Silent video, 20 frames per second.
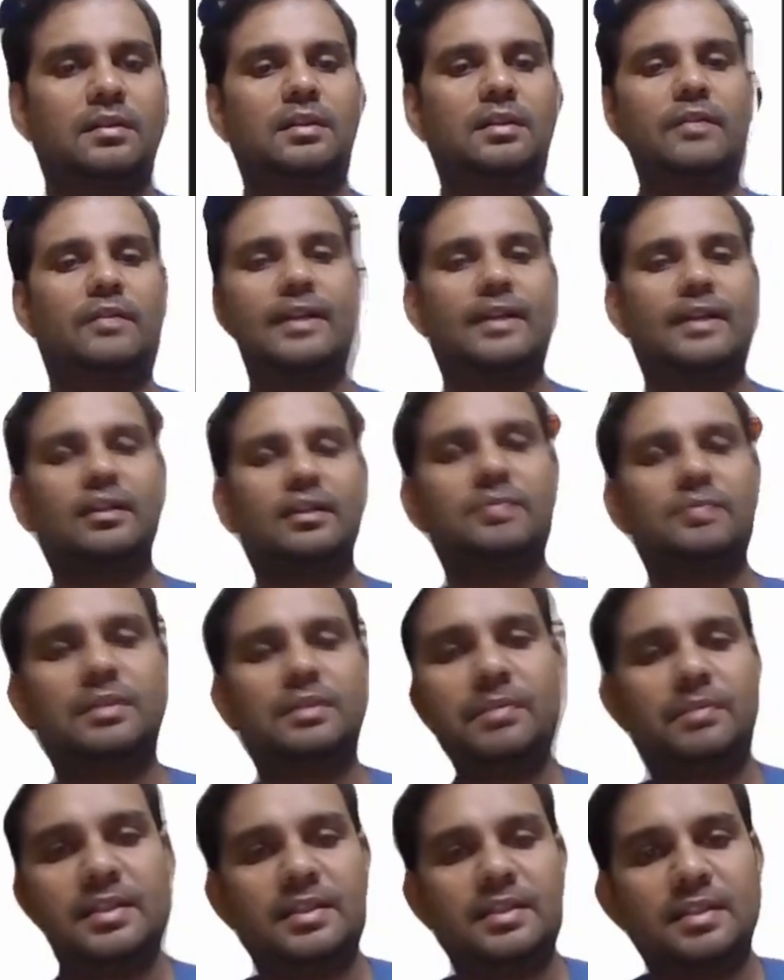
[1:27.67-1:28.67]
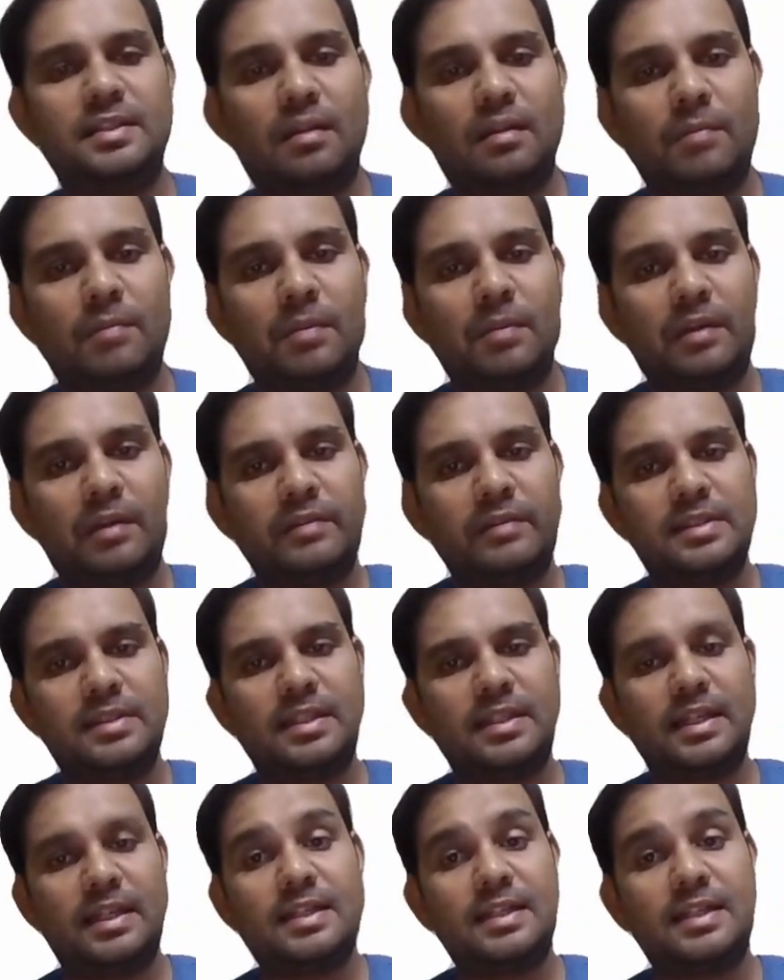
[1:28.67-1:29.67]
Factor of safety is the number by which
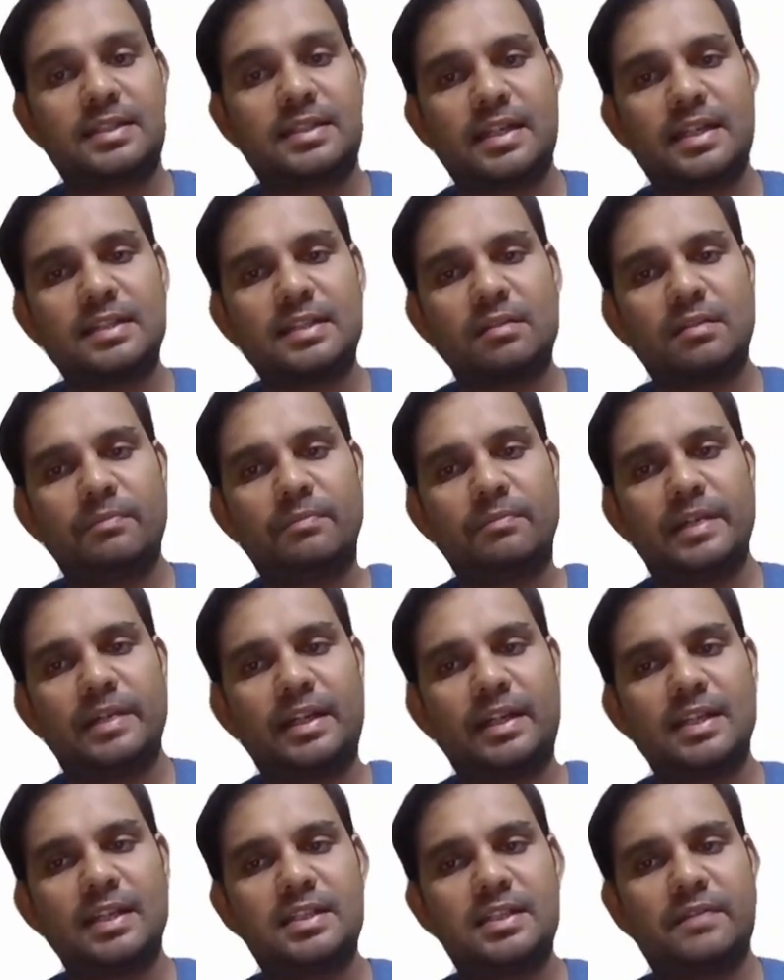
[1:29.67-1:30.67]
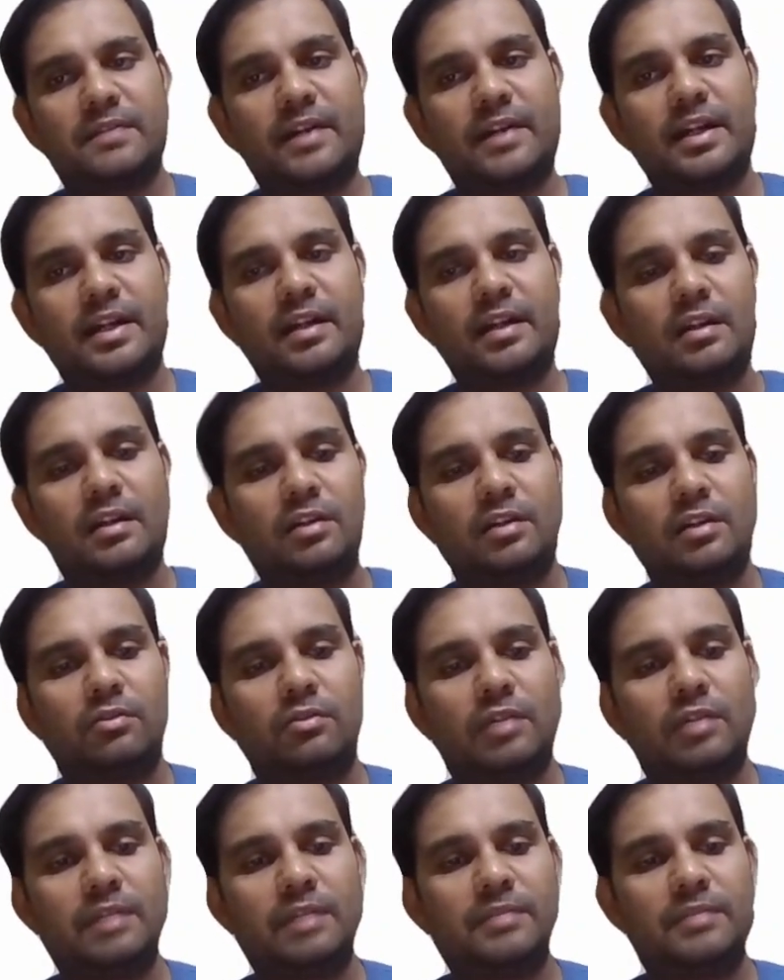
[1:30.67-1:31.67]
the yield stress of material is divided
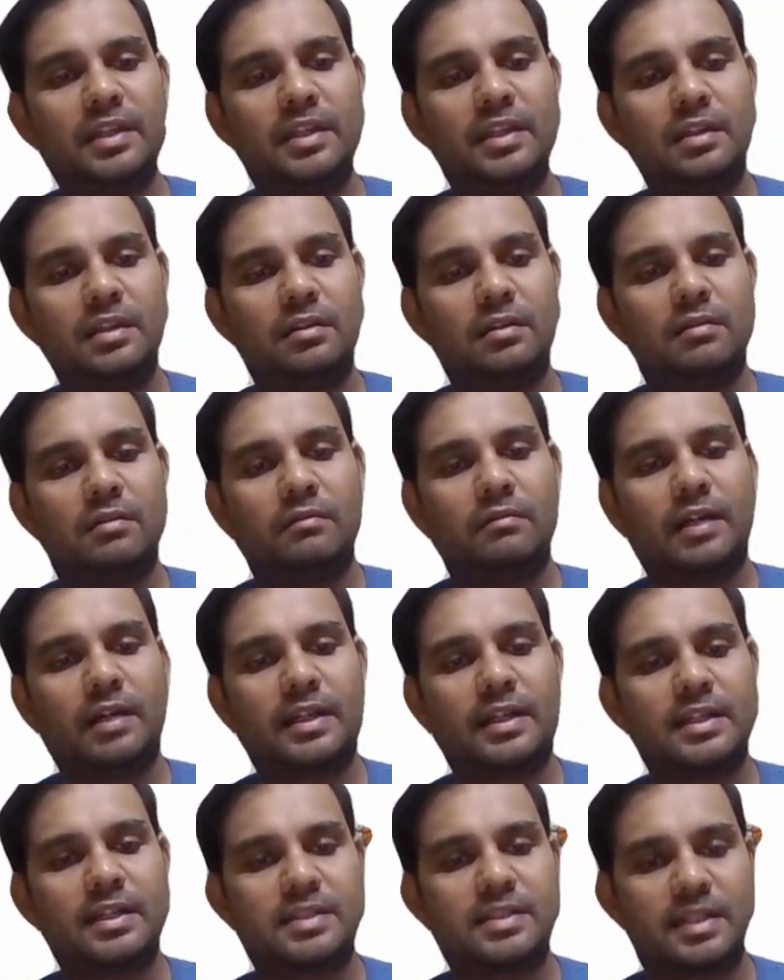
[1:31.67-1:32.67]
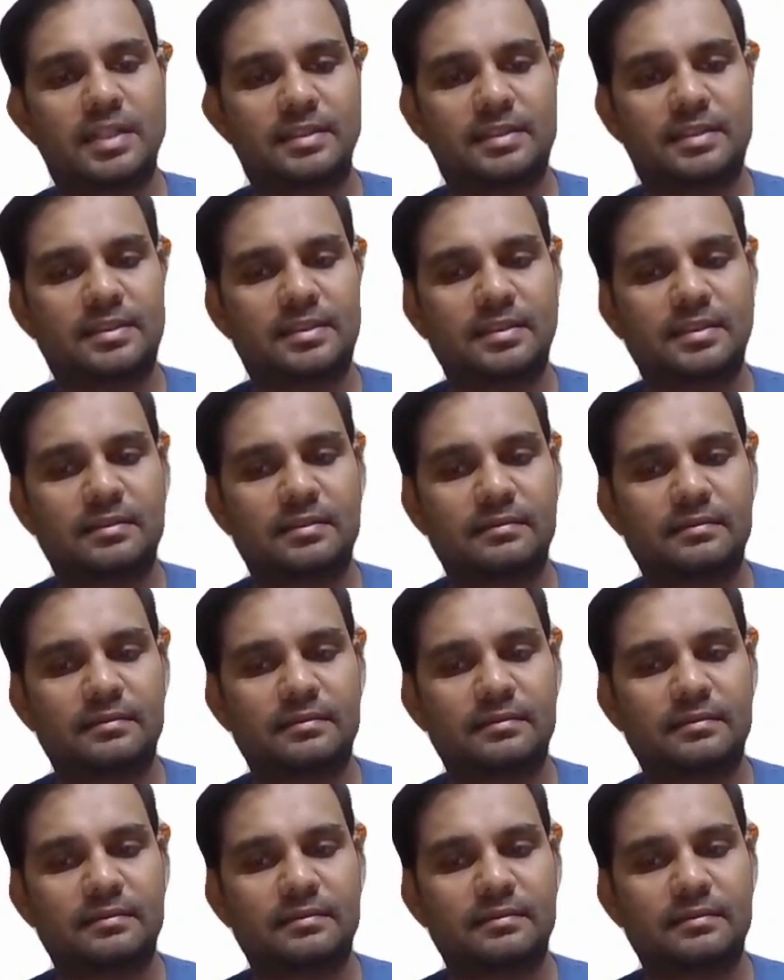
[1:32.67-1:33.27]
to give the working stress.